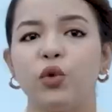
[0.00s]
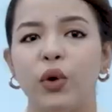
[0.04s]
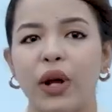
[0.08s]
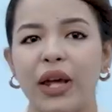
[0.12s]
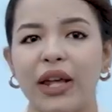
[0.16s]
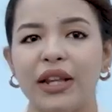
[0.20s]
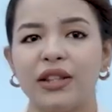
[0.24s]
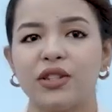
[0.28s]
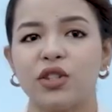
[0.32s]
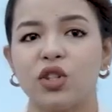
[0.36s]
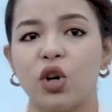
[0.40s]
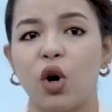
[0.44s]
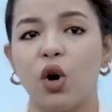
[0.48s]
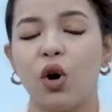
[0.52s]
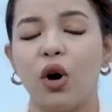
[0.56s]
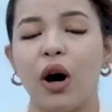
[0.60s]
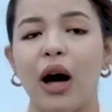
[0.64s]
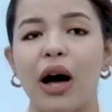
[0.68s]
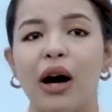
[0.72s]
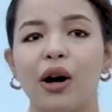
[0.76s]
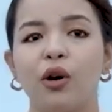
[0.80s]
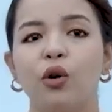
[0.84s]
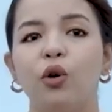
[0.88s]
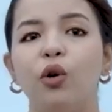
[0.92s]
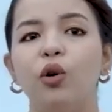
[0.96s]
traits or
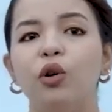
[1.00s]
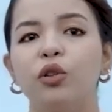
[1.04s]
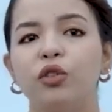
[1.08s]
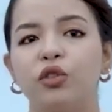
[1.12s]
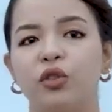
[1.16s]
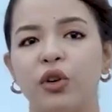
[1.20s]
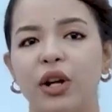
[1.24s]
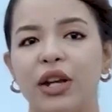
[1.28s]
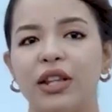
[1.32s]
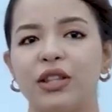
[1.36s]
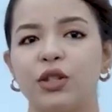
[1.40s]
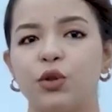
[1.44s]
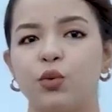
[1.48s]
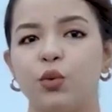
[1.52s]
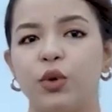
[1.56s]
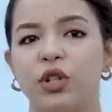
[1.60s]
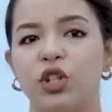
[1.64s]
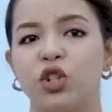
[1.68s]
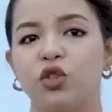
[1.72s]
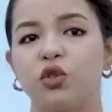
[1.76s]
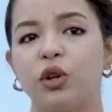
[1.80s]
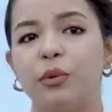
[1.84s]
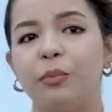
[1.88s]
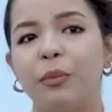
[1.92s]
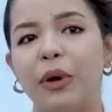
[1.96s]
our core traits
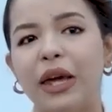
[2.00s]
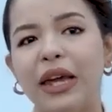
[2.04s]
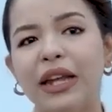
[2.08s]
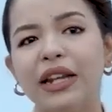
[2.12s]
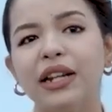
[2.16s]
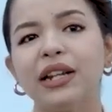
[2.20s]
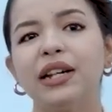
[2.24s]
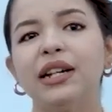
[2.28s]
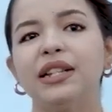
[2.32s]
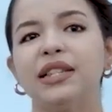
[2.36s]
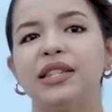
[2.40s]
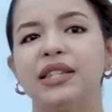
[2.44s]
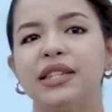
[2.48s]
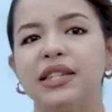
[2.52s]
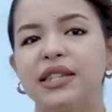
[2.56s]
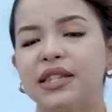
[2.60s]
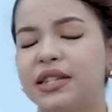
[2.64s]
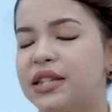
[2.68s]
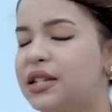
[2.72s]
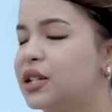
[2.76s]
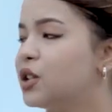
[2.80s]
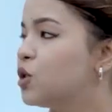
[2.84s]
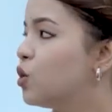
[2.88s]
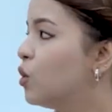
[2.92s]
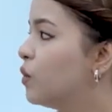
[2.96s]
which remain
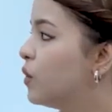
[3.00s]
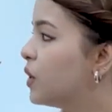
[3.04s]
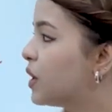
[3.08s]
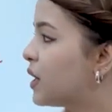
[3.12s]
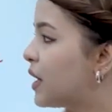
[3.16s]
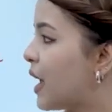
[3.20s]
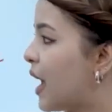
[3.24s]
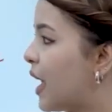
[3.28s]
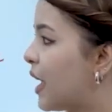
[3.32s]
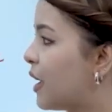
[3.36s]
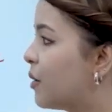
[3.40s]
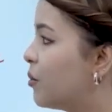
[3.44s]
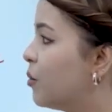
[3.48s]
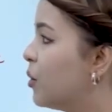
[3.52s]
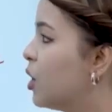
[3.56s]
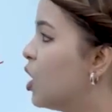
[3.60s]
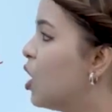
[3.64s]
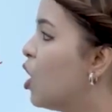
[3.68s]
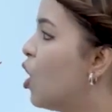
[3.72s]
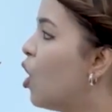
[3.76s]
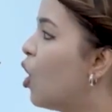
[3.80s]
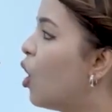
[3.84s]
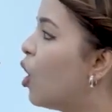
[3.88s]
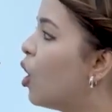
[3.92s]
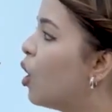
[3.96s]
consistent over time
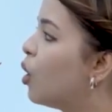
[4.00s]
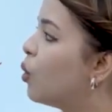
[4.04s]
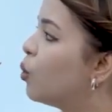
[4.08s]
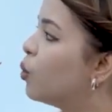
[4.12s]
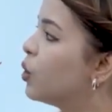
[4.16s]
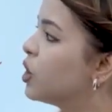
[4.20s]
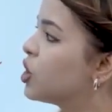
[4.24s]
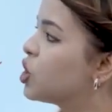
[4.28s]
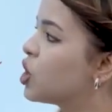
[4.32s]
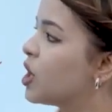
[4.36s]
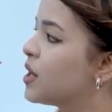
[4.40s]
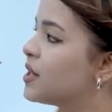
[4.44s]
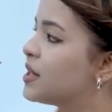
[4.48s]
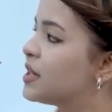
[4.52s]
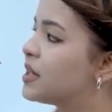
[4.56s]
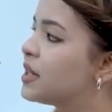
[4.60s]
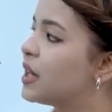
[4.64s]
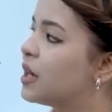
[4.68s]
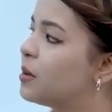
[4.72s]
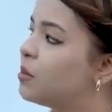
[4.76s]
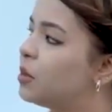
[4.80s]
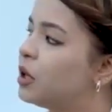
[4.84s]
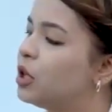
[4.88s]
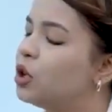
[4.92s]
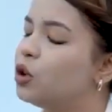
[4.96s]
or which are
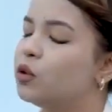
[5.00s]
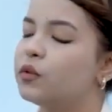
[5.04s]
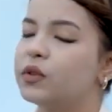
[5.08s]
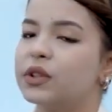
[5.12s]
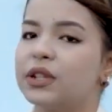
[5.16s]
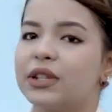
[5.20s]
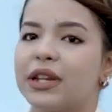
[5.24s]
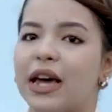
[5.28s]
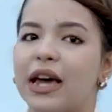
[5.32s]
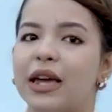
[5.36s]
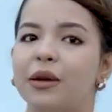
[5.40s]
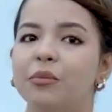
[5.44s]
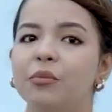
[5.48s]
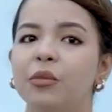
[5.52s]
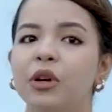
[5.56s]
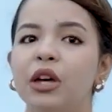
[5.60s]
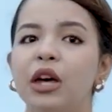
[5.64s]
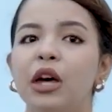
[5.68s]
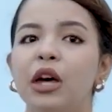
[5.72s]
stable over time,